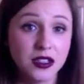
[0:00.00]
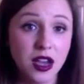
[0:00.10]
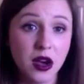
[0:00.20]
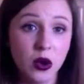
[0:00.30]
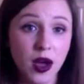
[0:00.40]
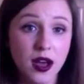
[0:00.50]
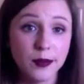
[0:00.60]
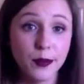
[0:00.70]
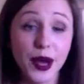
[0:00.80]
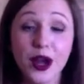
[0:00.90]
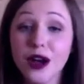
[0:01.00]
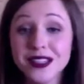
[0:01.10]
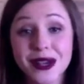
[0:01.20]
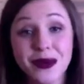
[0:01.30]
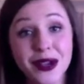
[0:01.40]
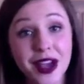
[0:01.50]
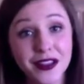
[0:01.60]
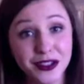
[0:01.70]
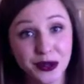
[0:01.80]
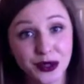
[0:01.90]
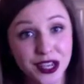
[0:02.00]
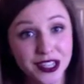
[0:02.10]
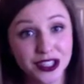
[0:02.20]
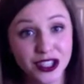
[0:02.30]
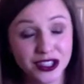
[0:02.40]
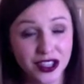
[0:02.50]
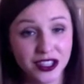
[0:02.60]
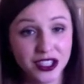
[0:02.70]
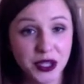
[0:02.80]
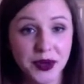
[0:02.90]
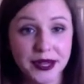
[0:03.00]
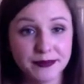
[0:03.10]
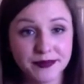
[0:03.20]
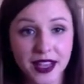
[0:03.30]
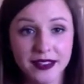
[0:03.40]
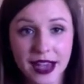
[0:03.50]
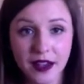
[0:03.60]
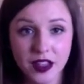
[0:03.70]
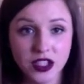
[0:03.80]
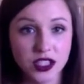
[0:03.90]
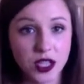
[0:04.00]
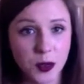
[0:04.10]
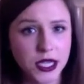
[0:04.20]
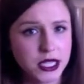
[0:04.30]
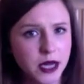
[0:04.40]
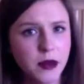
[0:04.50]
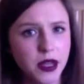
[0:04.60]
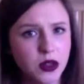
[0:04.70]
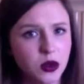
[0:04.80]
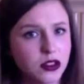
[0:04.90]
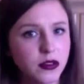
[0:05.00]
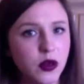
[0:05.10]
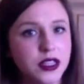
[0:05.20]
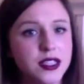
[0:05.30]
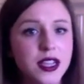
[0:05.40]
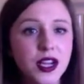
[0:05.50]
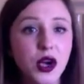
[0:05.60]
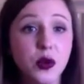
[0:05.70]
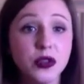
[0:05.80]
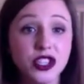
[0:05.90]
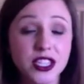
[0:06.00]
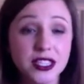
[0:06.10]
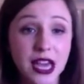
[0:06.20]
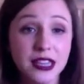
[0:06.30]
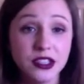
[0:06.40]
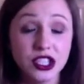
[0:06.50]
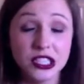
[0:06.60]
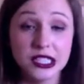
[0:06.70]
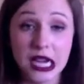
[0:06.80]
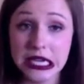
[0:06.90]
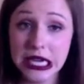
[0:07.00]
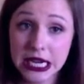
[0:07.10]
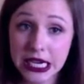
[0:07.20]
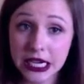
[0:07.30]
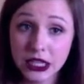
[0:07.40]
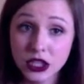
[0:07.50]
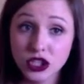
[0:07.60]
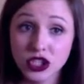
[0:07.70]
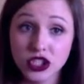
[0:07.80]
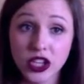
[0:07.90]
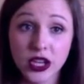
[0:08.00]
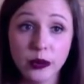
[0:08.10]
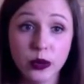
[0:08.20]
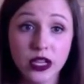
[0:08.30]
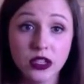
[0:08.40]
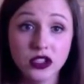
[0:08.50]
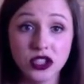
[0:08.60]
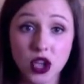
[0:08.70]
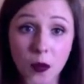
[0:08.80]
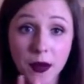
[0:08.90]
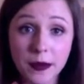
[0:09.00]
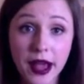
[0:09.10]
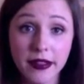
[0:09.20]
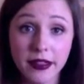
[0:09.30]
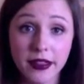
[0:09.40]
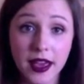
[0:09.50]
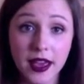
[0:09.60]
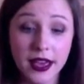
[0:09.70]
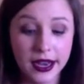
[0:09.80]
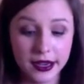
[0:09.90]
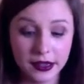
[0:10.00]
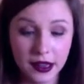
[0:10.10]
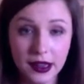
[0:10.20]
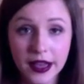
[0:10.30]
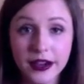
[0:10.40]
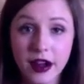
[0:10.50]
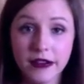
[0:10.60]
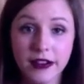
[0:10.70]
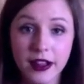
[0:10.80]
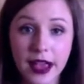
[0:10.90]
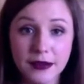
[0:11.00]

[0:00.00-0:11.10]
So, but also another new trick she started doing now that she's a big 10-month-old, of course. When she decided she's done eating, she will just open her mouth and let it all fall